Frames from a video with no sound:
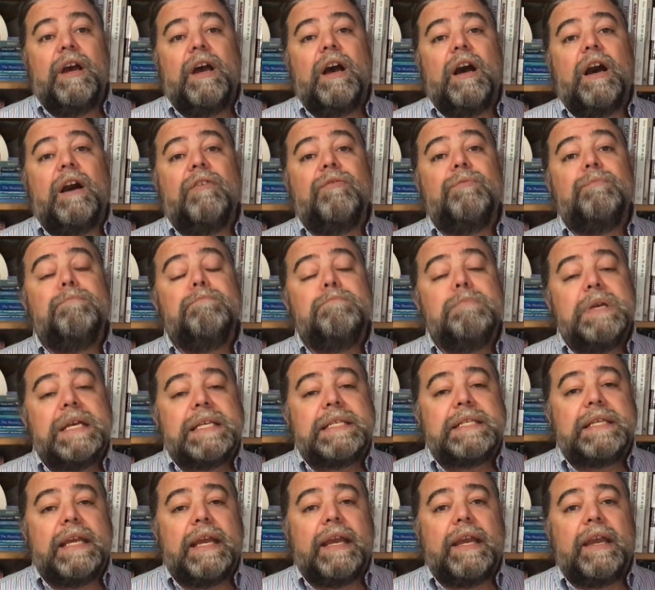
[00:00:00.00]
of
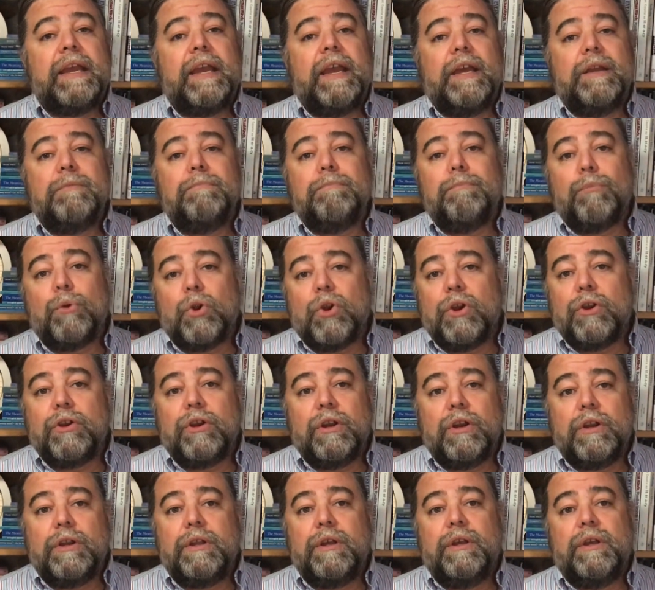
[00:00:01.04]
missing and
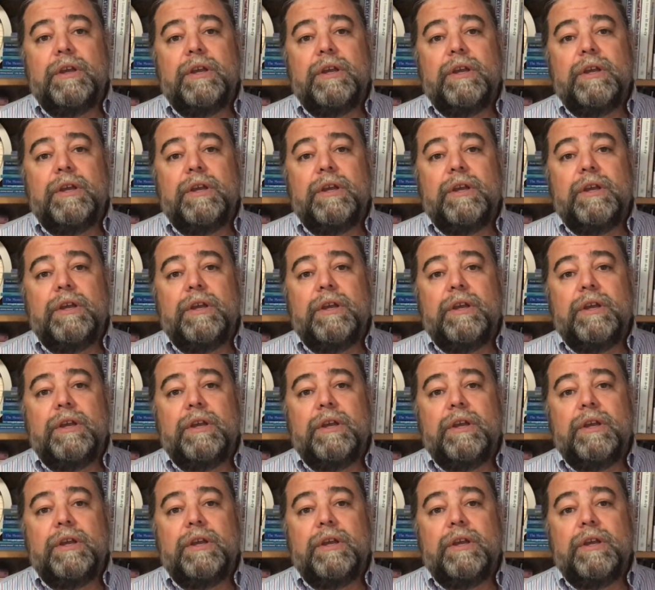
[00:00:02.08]
murdered